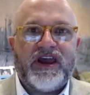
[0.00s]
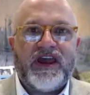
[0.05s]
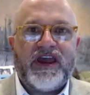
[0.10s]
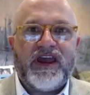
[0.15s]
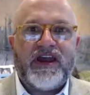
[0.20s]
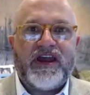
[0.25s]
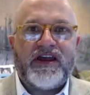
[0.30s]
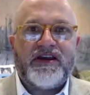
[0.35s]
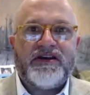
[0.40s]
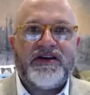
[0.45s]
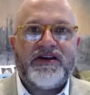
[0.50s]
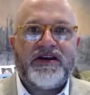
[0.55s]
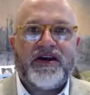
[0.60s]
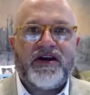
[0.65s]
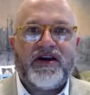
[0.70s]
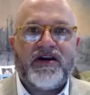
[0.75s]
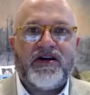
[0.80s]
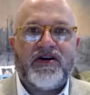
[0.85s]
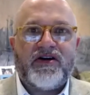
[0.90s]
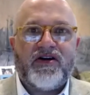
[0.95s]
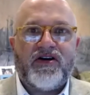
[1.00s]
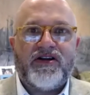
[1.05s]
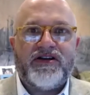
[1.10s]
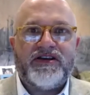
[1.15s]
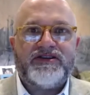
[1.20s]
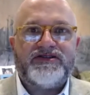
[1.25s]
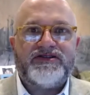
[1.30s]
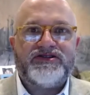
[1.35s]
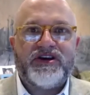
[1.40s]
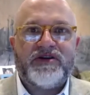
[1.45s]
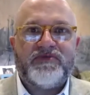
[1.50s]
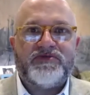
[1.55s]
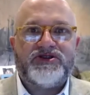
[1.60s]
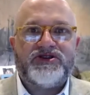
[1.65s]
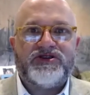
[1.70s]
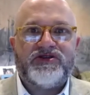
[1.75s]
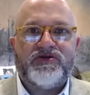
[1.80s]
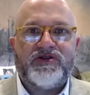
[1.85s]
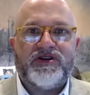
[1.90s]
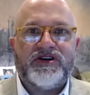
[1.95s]
and on this same
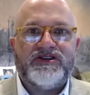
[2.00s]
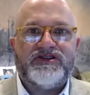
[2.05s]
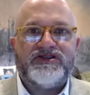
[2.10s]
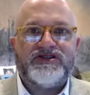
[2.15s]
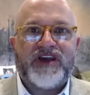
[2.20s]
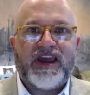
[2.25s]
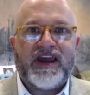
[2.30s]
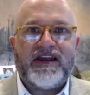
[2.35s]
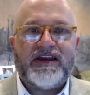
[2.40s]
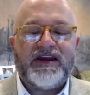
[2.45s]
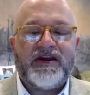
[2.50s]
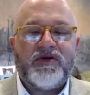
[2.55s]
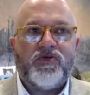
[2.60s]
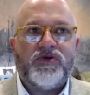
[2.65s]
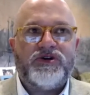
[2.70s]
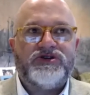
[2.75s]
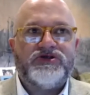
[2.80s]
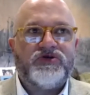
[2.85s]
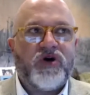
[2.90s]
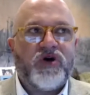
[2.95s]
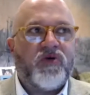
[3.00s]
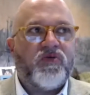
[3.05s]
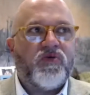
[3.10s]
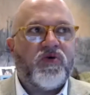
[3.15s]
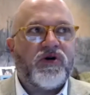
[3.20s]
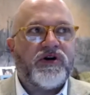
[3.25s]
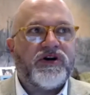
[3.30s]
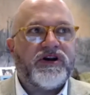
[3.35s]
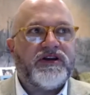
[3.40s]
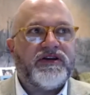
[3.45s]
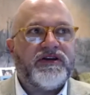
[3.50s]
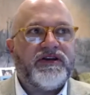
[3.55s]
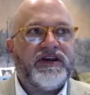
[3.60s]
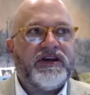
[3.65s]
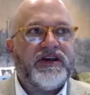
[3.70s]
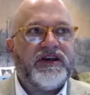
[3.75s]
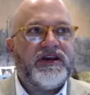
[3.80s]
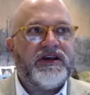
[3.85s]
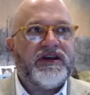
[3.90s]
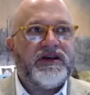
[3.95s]
series, and it was awarded
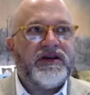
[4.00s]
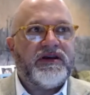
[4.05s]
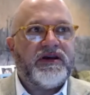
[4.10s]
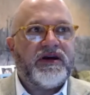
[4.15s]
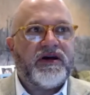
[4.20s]
the,